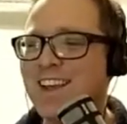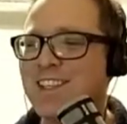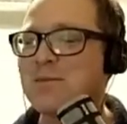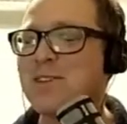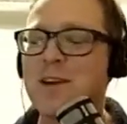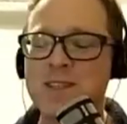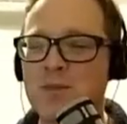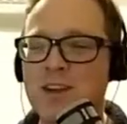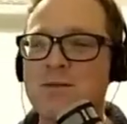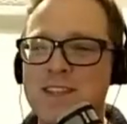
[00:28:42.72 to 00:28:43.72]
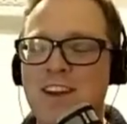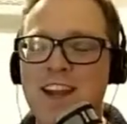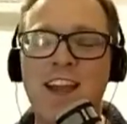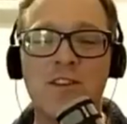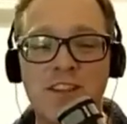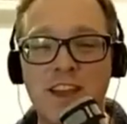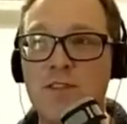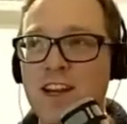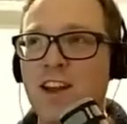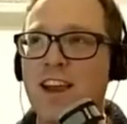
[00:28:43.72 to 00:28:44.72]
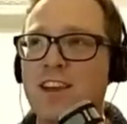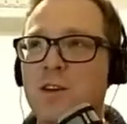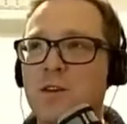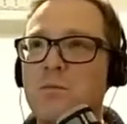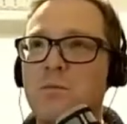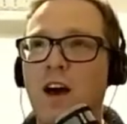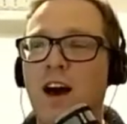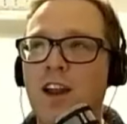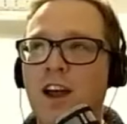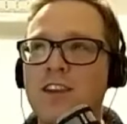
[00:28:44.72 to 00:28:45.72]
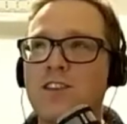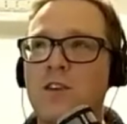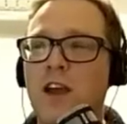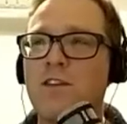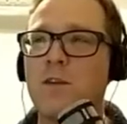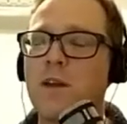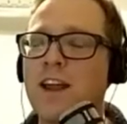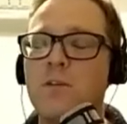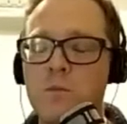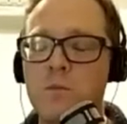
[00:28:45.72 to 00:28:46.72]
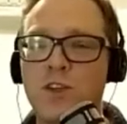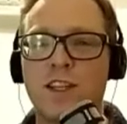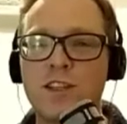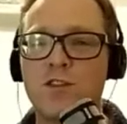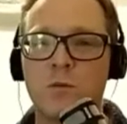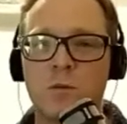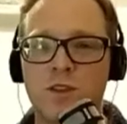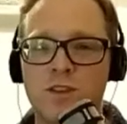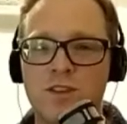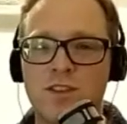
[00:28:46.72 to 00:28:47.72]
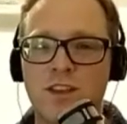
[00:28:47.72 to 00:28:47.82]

sometimes I bring them down here and they really like, I like to have them play the musical instruments.